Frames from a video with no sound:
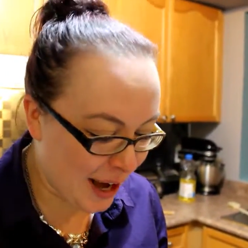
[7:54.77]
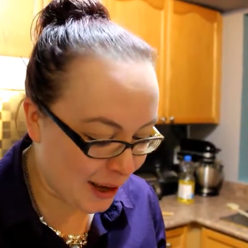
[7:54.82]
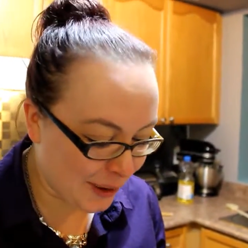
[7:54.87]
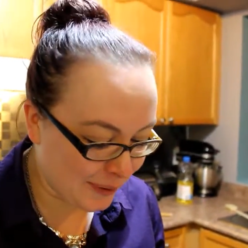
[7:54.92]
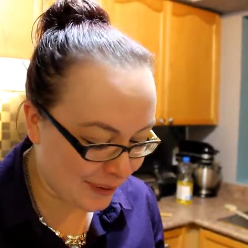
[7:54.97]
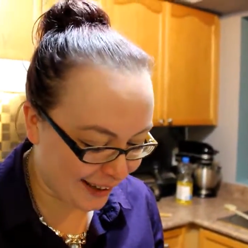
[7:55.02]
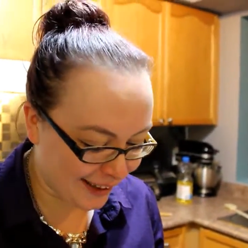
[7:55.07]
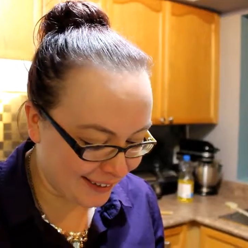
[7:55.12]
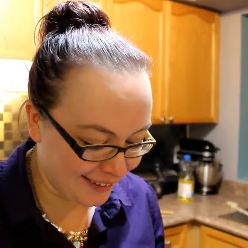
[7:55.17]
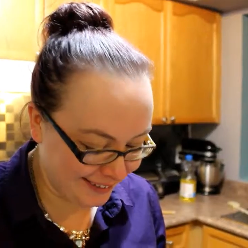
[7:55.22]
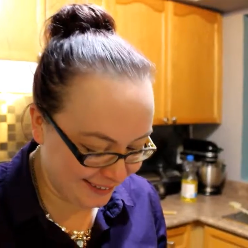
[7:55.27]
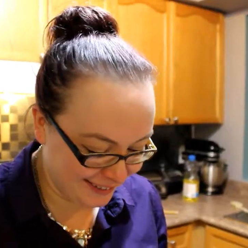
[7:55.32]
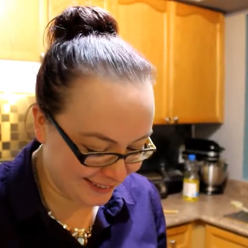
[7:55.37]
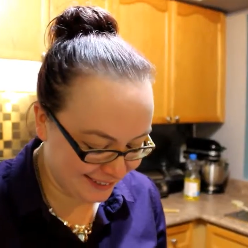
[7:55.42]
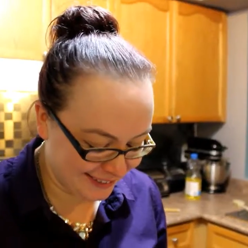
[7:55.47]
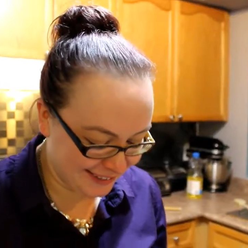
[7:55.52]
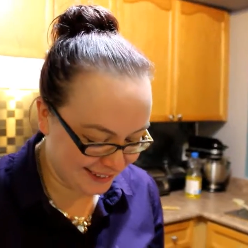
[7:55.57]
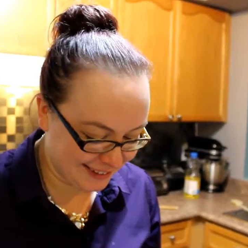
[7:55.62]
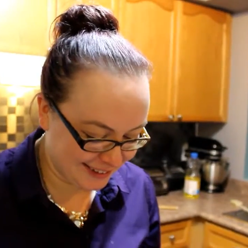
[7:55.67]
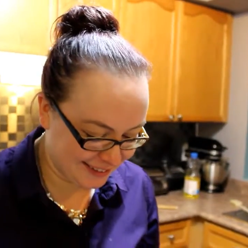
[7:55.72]
So,
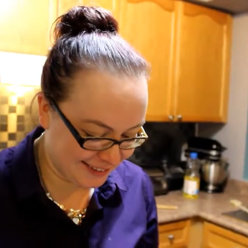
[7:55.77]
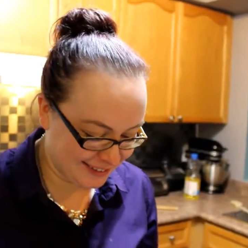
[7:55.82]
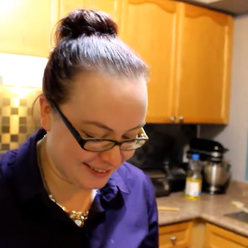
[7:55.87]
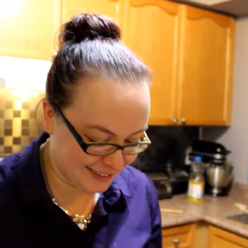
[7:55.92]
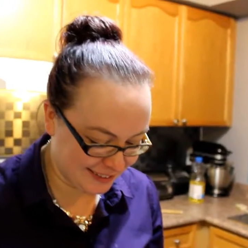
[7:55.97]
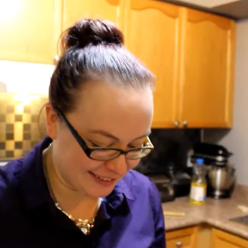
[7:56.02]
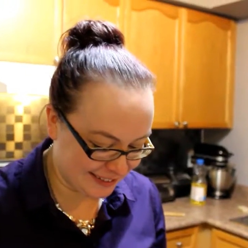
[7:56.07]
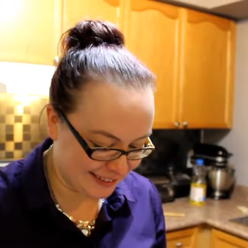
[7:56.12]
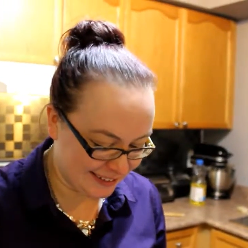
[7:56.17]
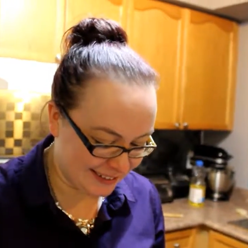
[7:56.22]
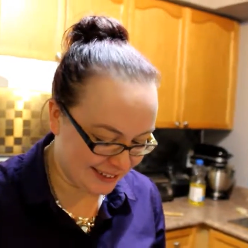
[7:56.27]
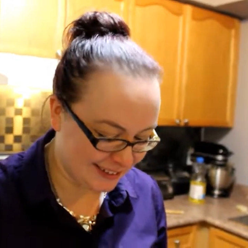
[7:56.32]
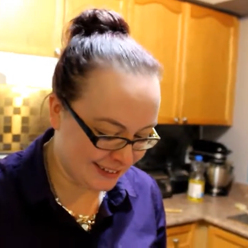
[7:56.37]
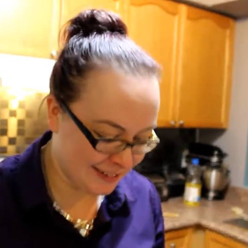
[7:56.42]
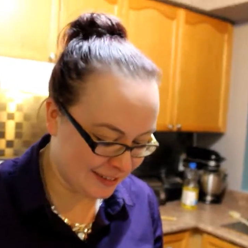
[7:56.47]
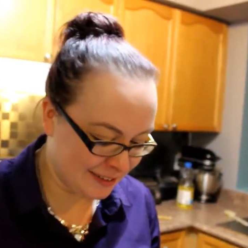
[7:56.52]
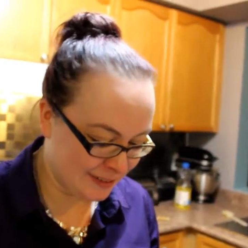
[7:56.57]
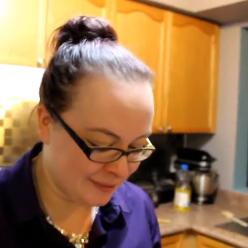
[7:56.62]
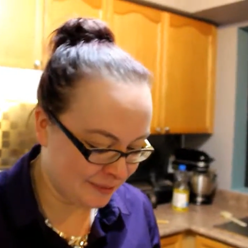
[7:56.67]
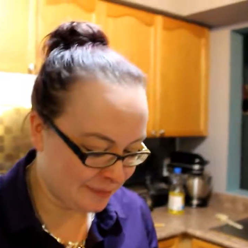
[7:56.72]
what was the
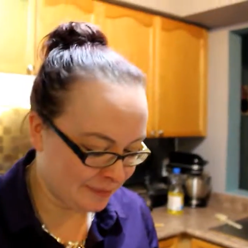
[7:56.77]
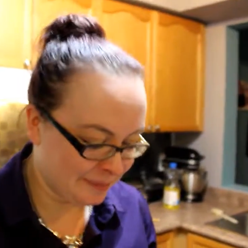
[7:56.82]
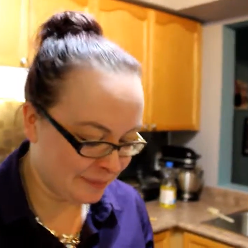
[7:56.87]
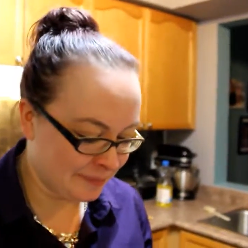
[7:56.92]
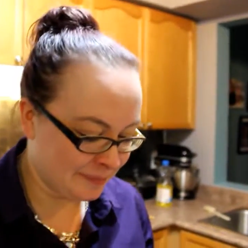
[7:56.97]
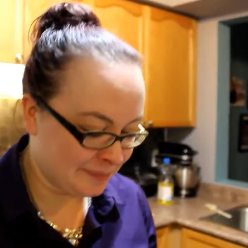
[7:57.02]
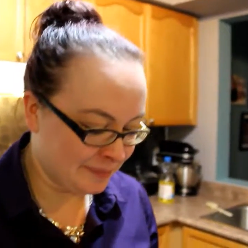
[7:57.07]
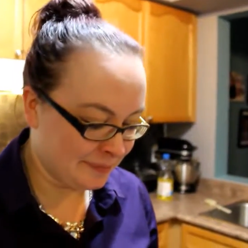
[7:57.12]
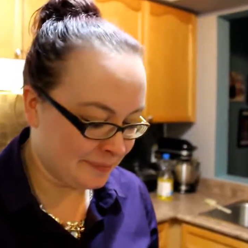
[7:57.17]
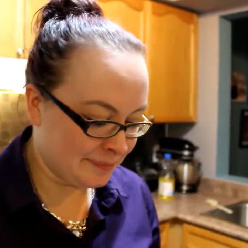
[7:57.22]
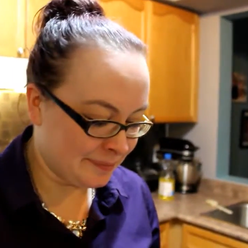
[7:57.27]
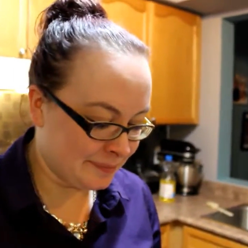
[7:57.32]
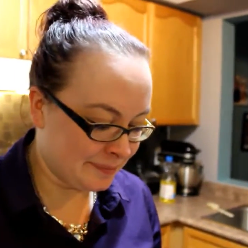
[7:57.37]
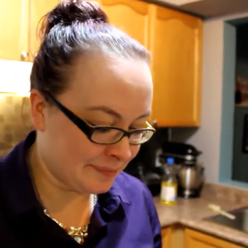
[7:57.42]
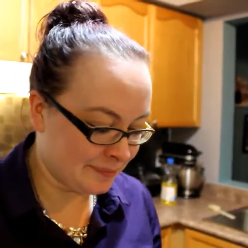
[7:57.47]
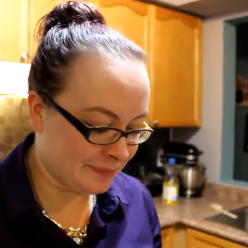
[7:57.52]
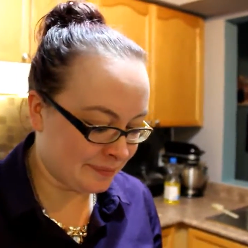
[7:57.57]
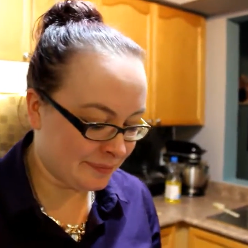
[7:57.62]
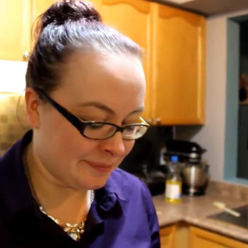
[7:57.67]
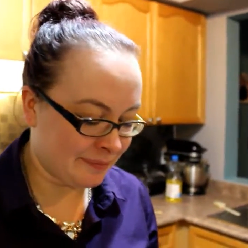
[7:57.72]
funniest thing that happened to you this
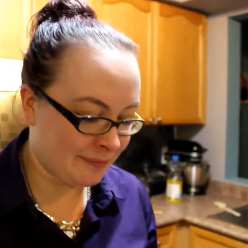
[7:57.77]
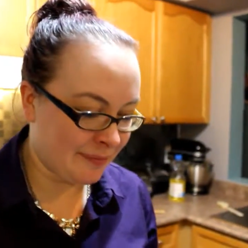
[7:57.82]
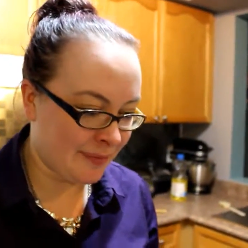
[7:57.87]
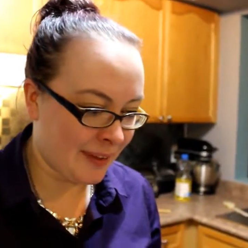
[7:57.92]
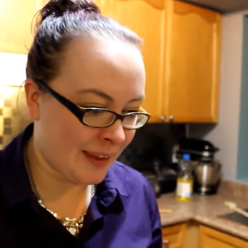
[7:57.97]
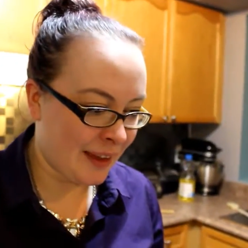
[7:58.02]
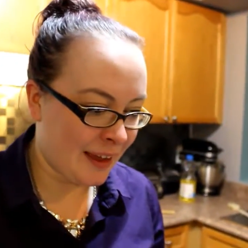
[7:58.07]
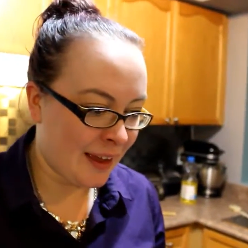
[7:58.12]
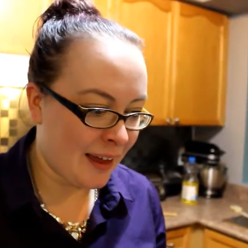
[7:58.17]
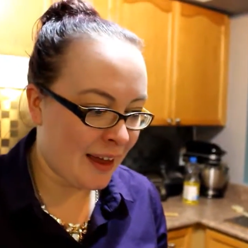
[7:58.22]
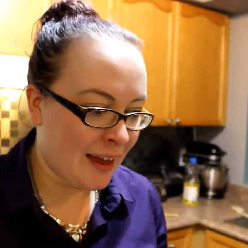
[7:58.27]
Thanksgiving?